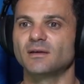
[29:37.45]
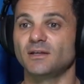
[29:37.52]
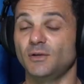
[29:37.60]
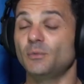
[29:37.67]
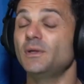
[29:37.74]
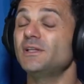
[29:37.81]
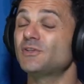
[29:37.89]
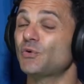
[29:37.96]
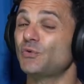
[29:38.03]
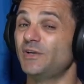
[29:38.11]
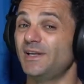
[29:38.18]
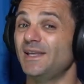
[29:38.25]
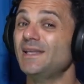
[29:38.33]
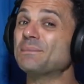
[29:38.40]
You really
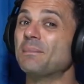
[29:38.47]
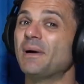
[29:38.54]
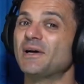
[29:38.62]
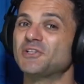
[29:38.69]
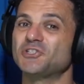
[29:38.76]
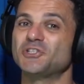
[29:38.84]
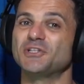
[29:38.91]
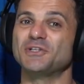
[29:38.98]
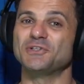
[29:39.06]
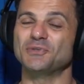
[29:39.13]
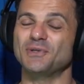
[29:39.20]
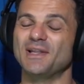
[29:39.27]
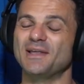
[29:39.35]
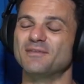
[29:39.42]
don't need much
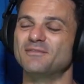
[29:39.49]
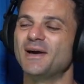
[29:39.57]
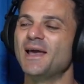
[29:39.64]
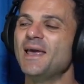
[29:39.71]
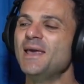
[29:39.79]
to live.